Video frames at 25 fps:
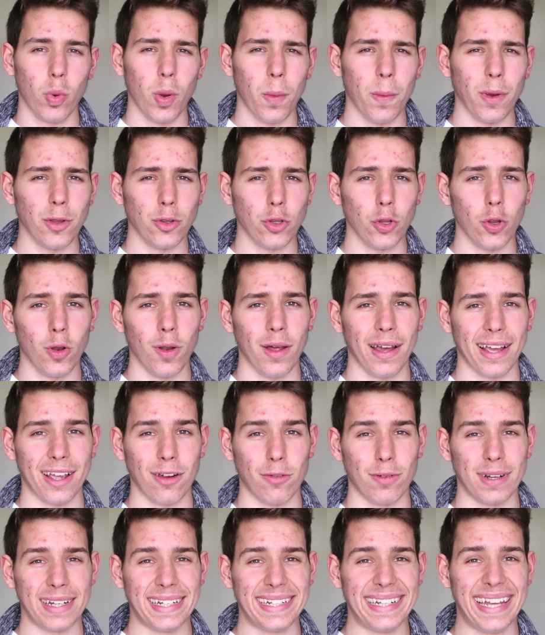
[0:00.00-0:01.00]
when we do like
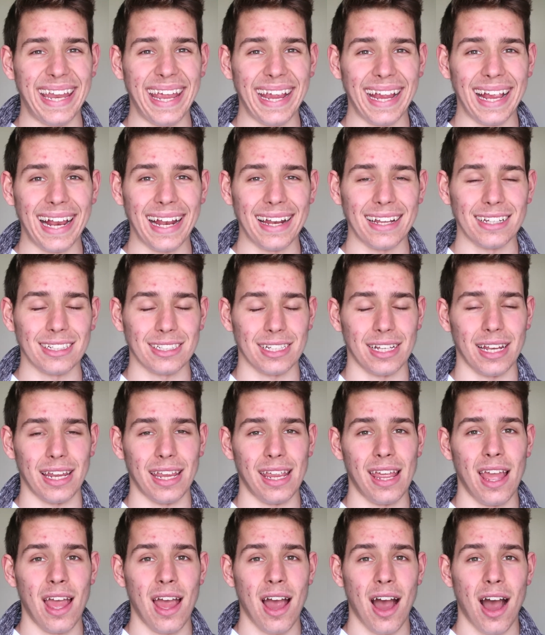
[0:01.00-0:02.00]

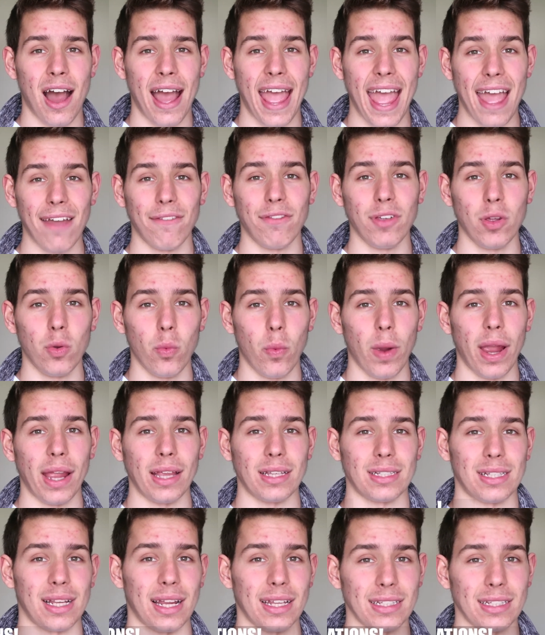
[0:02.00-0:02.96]
ridiculously heavy weights,